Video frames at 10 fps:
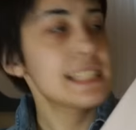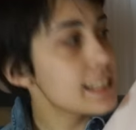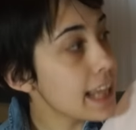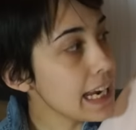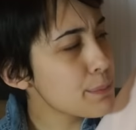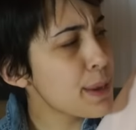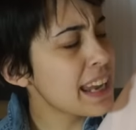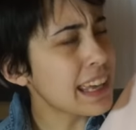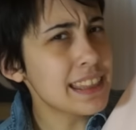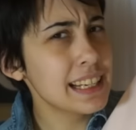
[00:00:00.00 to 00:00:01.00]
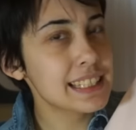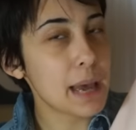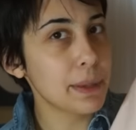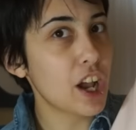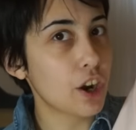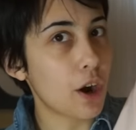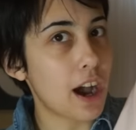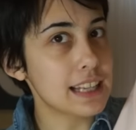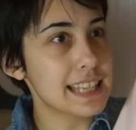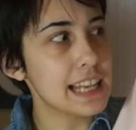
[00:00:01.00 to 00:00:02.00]
It's light pink. I think it's coming
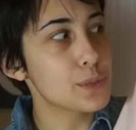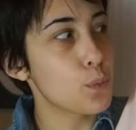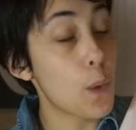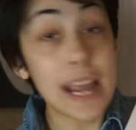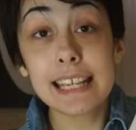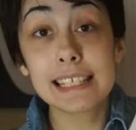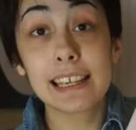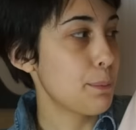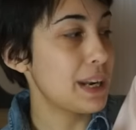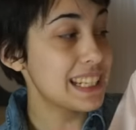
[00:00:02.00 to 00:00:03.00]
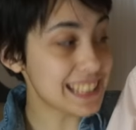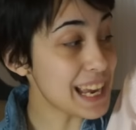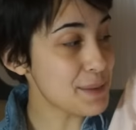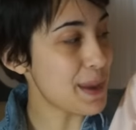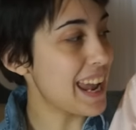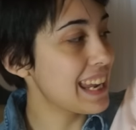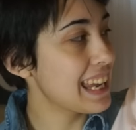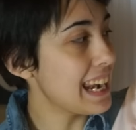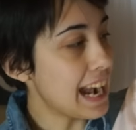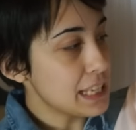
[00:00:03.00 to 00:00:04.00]
across as white, but it's light pink,
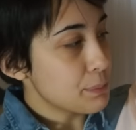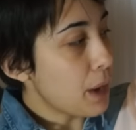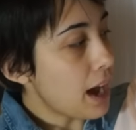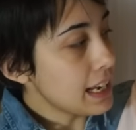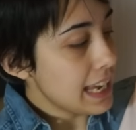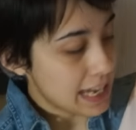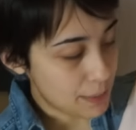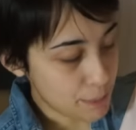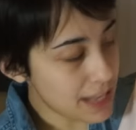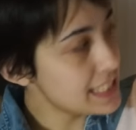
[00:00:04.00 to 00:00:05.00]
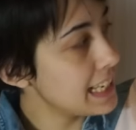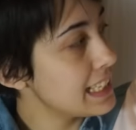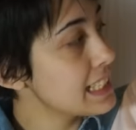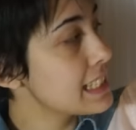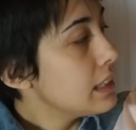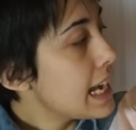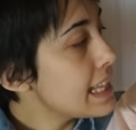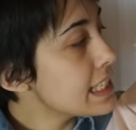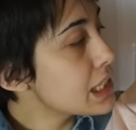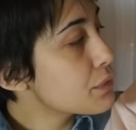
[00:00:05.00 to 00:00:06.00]
and it has a pocket and buttons.
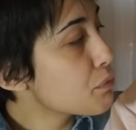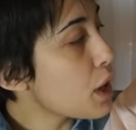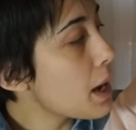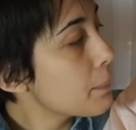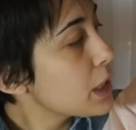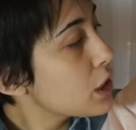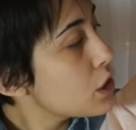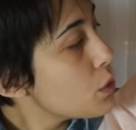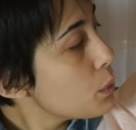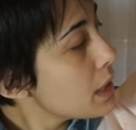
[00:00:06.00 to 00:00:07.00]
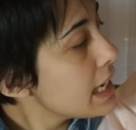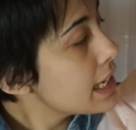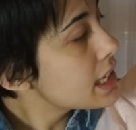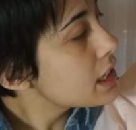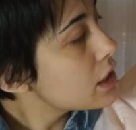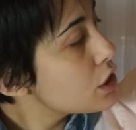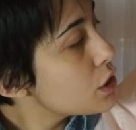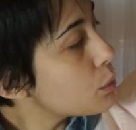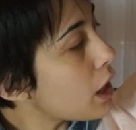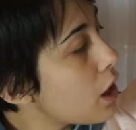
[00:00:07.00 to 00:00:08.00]
And this is from
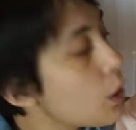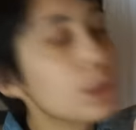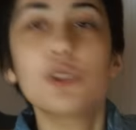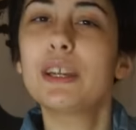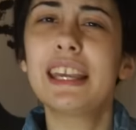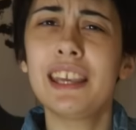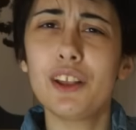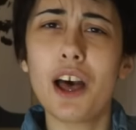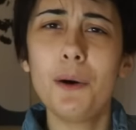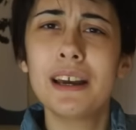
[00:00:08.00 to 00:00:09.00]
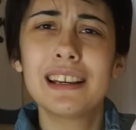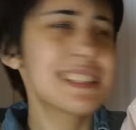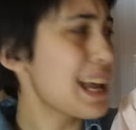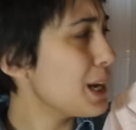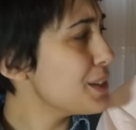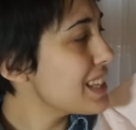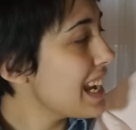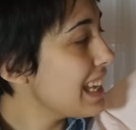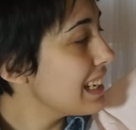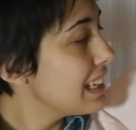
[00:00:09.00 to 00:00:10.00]
Uniqlo. Uniqlo? Is that how you say it?